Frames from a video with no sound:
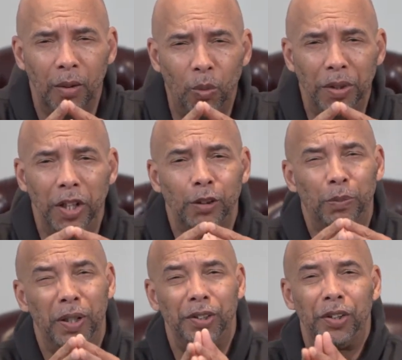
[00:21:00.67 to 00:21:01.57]
when there's
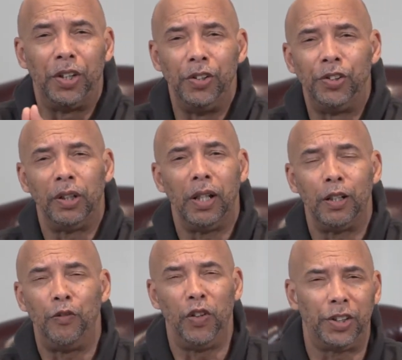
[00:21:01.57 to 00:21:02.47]
persecution
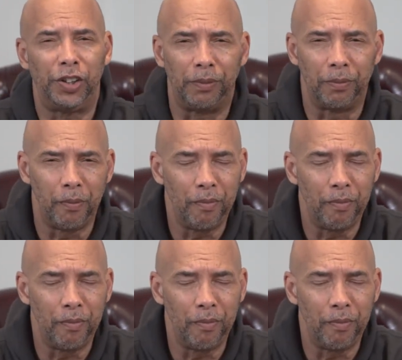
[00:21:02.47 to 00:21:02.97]
and affliction.